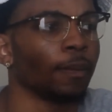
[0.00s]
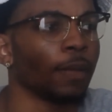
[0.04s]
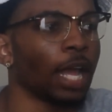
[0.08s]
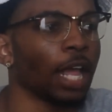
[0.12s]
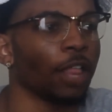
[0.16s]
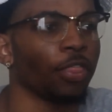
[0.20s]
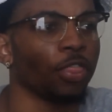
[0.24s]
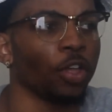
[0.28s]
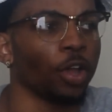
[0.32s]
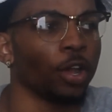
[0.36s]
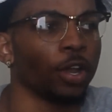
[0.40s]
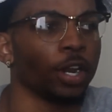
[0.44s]

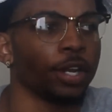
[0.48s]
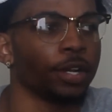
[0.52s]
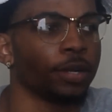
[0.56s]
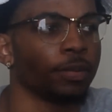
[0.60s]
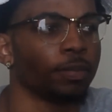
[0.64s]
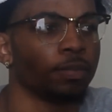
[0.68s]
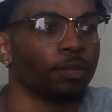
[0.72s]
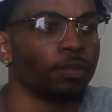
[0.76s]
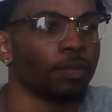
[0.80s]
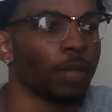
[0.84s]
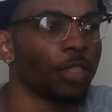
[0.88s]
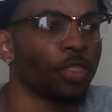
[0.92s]
I thought
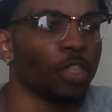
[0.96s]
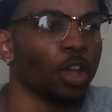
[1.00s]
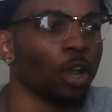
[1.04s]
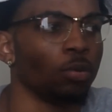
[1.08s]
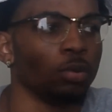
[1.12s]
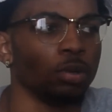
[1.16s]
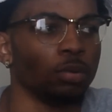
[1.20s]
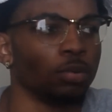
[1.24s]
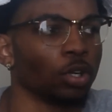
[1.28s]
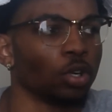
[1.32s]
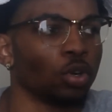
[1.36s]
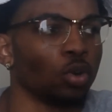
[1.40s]

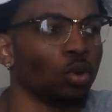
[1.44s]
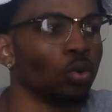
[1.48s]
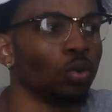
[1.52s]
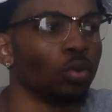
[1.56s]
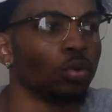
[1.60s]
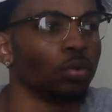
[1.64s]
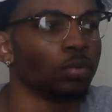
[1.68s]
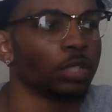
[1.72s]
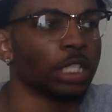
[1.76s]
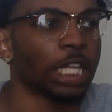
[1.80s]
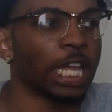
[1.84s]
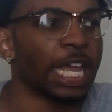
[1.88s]
we were
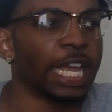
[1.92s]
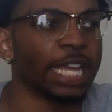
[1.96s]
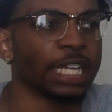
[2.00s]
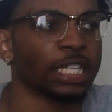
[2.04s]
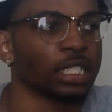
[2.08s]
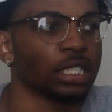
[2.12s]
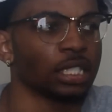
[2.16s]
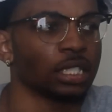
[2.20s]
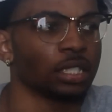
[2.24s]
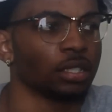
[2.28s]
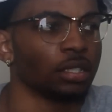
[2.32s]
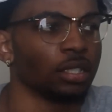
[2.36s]
cool to
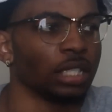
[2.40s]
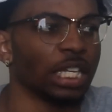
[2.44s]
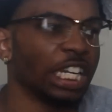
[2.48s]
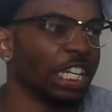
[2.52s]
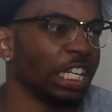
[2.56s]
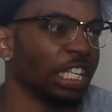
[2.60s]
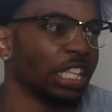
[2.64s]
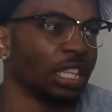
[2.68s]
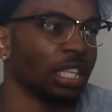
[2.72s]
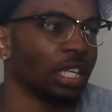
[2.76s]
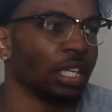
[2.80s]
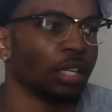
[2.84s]
ask
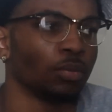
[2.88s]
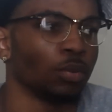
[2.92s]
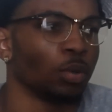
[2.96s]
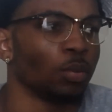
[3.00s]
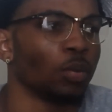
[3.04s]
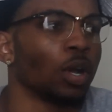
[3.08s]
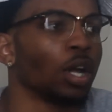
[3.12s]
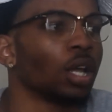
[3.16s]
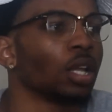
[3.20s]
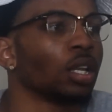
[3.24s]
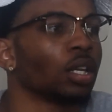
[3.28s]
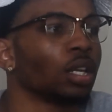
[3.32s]
anything we
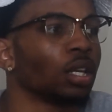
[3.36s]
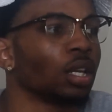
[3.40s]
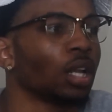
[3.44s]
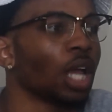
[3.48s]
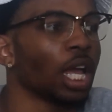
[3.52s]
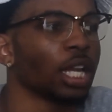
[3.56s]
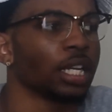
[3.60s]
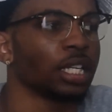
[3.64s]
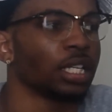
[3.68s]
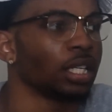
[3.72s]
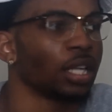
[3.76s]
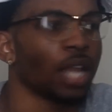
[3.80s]
want.
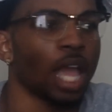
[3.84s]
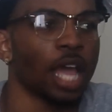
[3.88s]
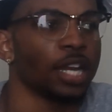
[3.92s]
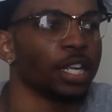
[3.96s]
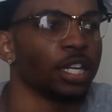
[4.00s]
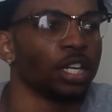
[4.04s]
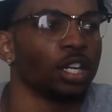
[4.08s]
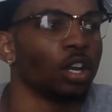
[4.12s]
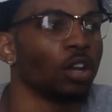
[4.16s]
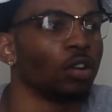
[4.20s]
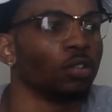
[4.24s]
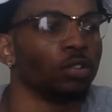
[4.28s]
I
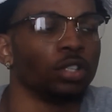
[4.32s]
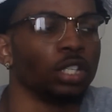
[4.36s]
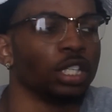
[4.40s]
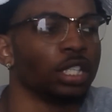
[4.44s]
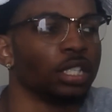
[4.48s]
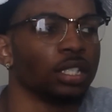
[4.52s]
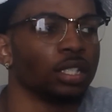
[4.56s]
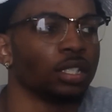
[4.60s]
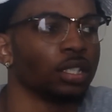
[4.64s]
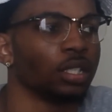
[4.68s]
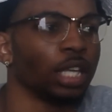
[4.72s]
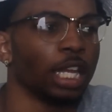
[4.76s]
didn't know. You
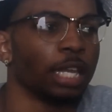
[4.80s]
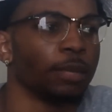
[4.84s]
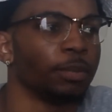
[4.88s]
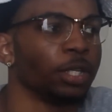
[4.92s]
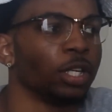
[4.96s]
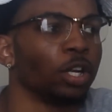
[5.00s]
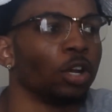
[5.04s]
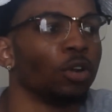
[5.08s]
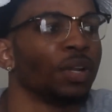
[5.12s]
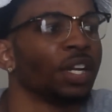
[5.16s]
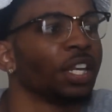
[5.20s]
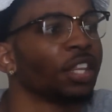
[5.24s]
didn't let
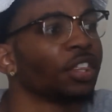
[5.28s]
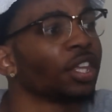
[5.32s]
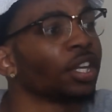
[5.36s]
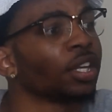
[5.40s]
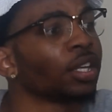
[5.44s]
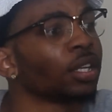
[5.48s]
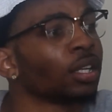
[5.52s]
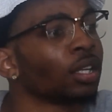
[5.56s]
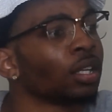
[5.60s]
me know anything.